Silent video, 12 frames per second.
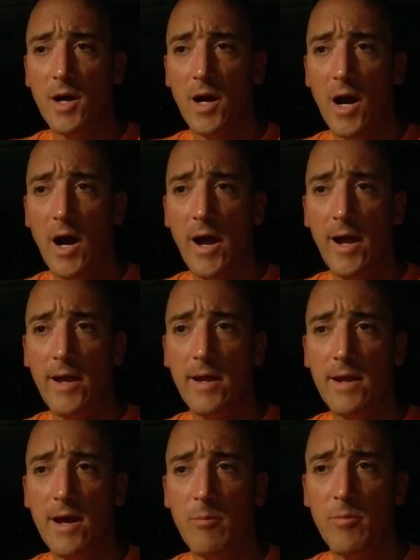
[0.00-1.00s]
I
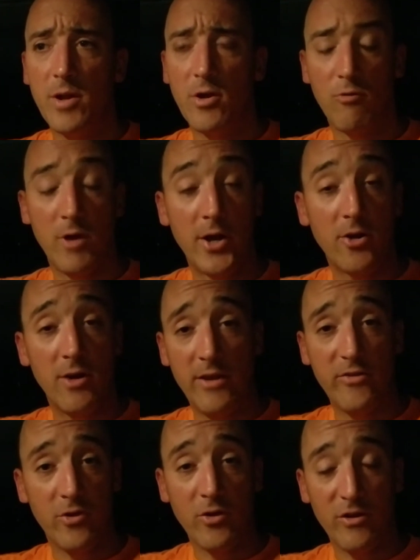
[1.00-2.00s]
had been a runner. I
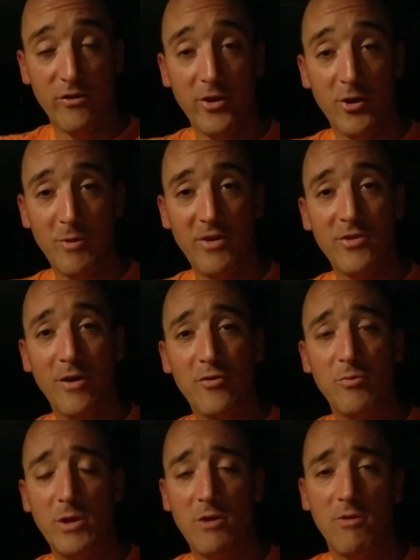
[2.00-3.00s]
still consider myself to
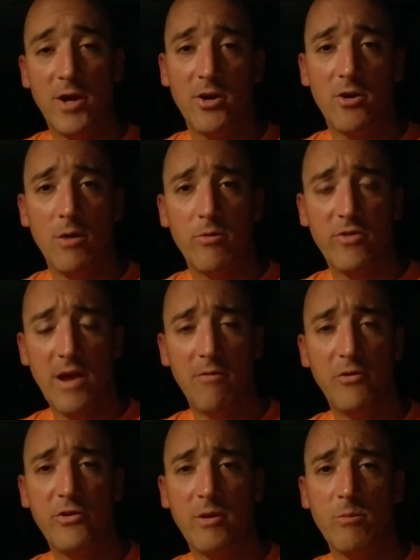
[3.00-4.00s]
be a runner. I was
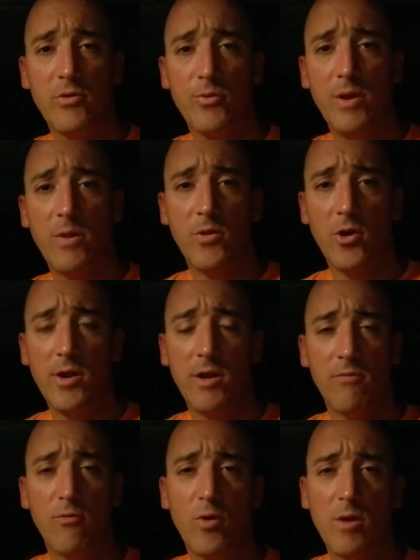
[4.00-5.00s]
averaging between 30
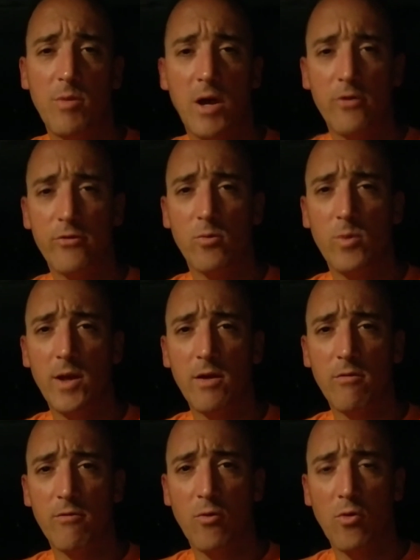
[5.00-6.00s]
and 40 miles a week
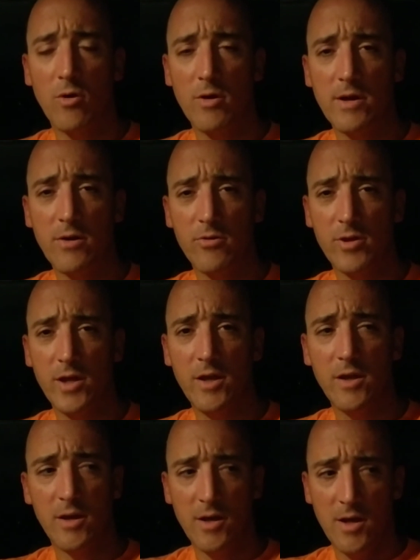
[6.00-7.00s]
for nearly
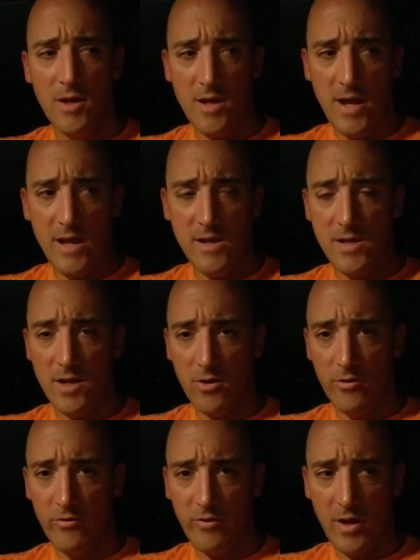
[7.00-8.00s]
8
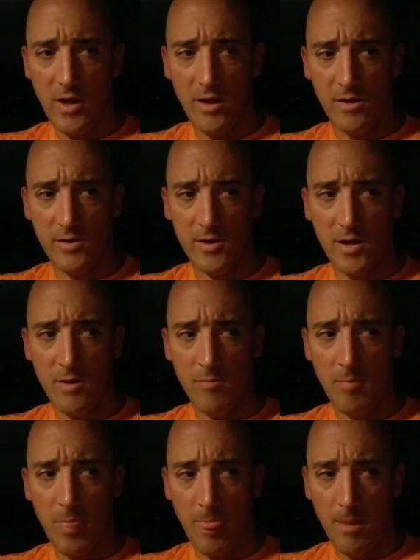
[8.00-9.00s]
years, and
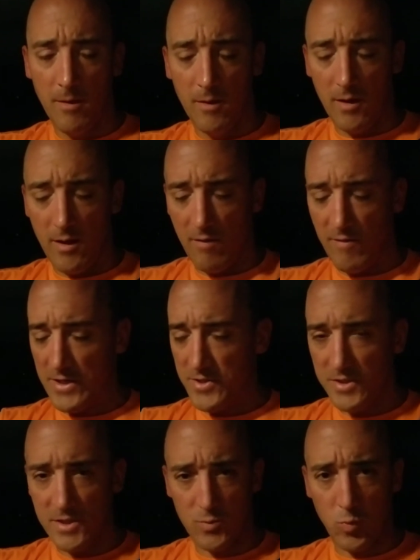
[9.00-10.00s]
it
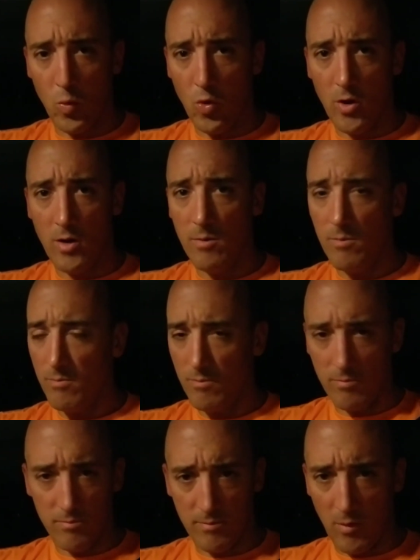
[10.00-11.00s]
eventually just worn
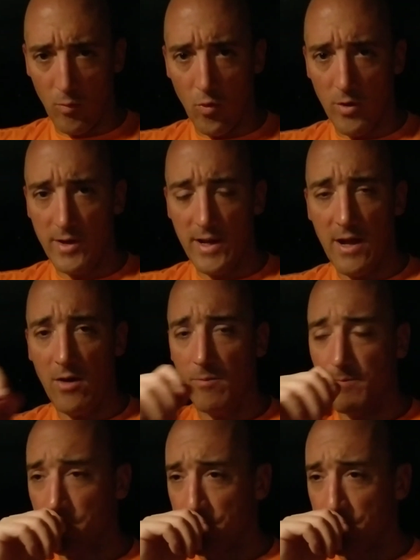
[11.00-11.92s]
down.